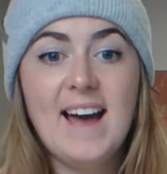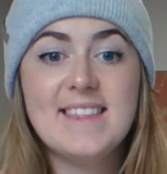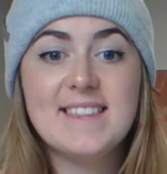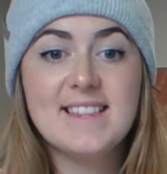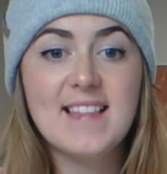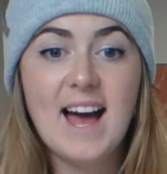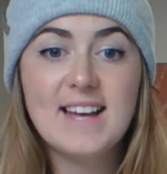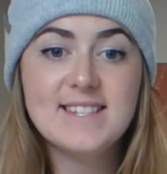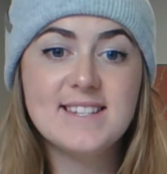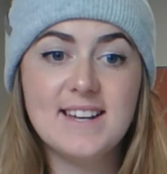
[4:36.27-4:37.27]
And then the
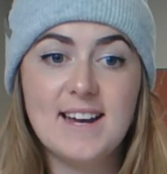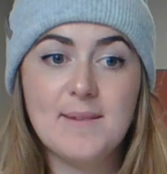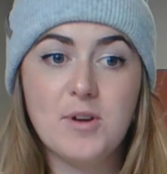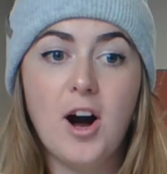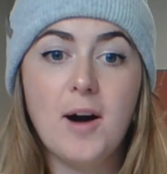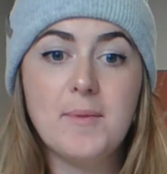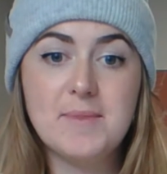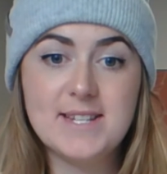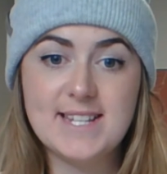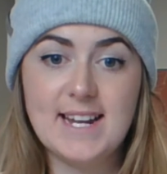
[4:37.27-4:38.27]
last
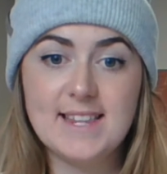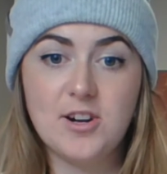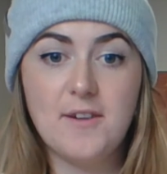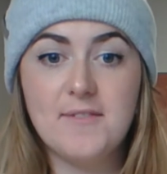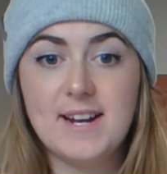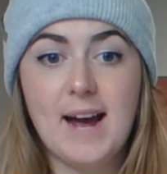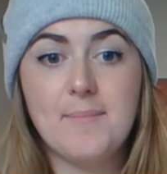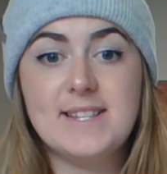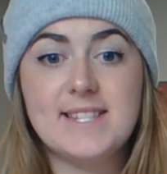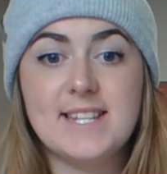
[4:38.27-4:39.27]
common mistake that often
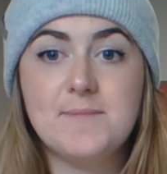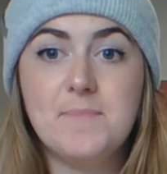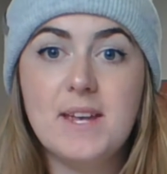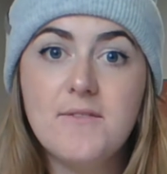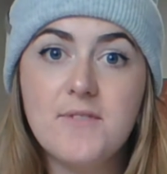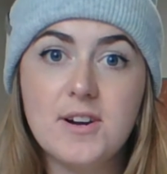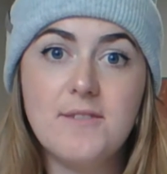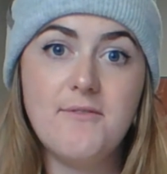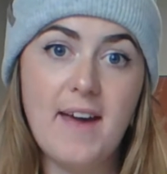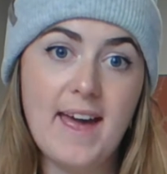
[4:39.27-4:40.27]
happens is being
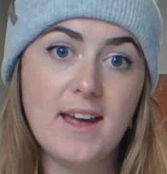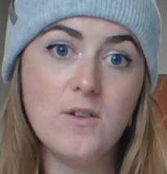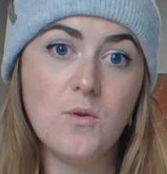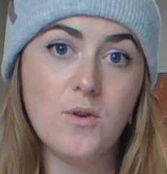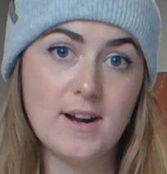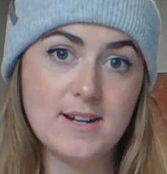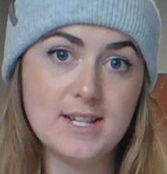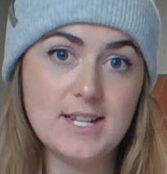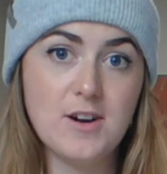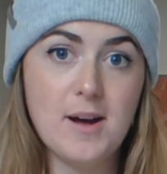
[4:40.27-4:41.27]
very vague or
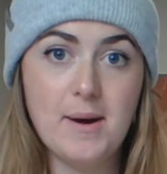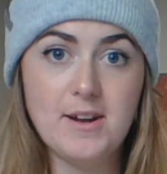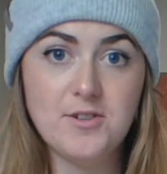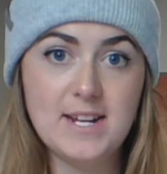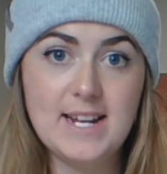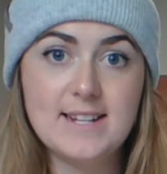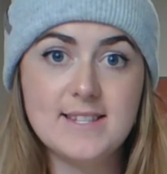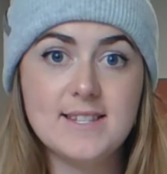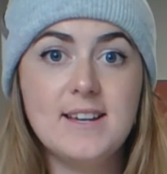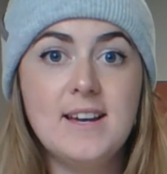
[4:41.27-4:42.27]
unclear about your
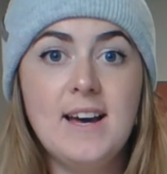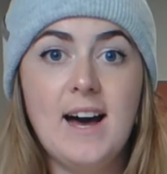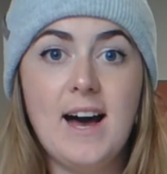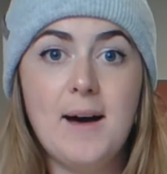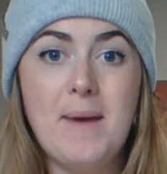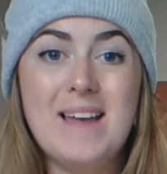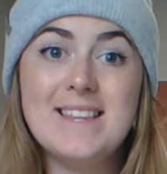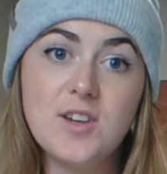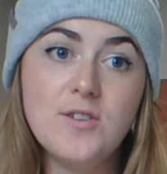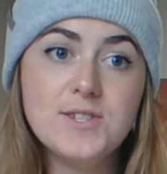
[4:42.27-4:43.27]
needs. And
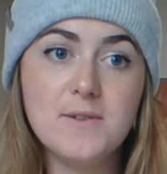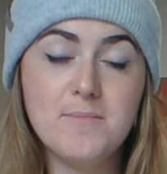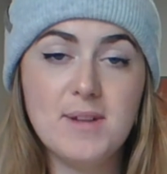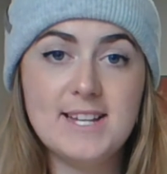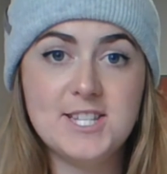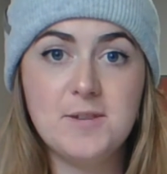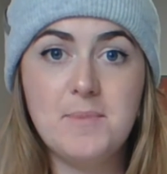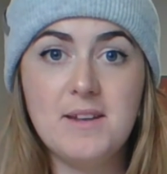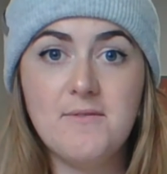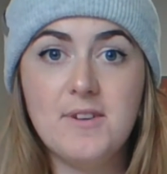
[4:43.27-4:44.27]
this also applies to
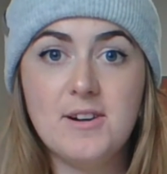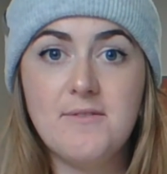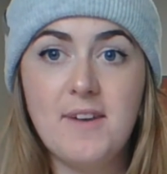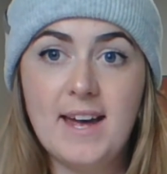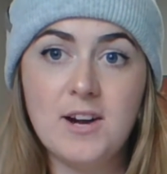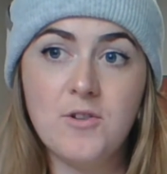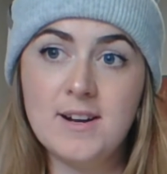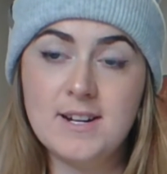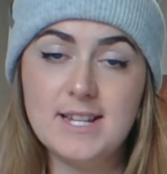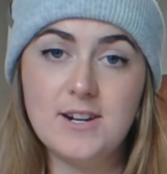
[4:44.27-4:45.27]
being very vague or
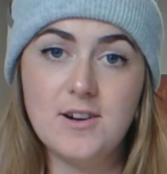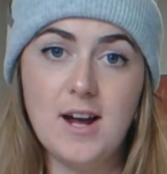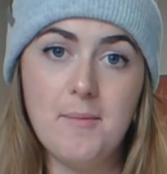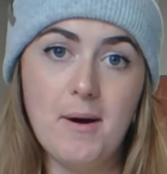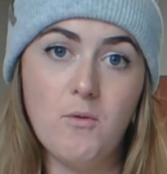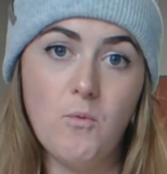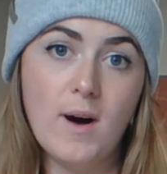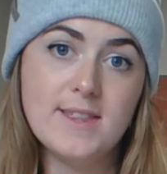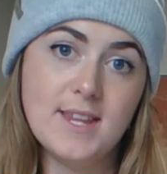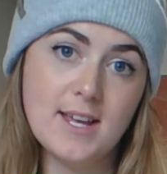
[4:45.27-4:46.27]
unclear about
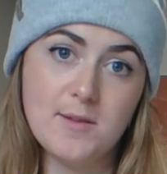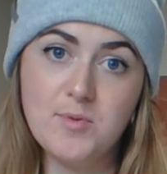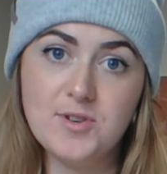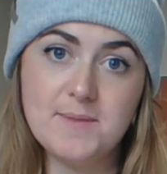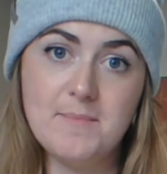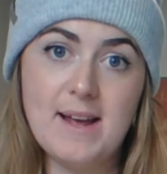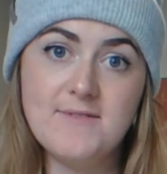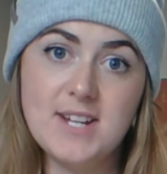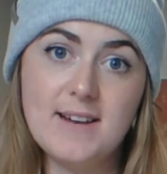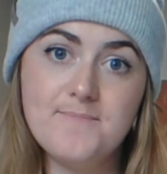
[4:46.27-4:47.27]
what the other person may
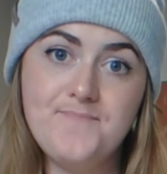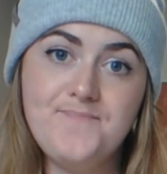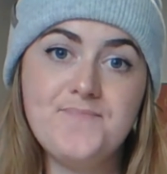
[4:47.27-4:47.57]
have done.